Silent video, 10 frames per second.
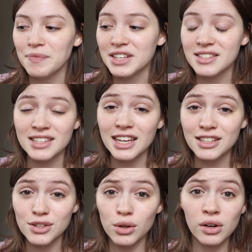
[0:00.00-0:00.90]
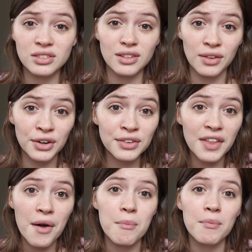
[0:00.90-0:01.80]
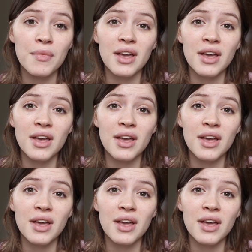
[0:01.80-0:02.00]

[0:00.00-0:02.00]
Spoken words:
it's taken so long to learn them.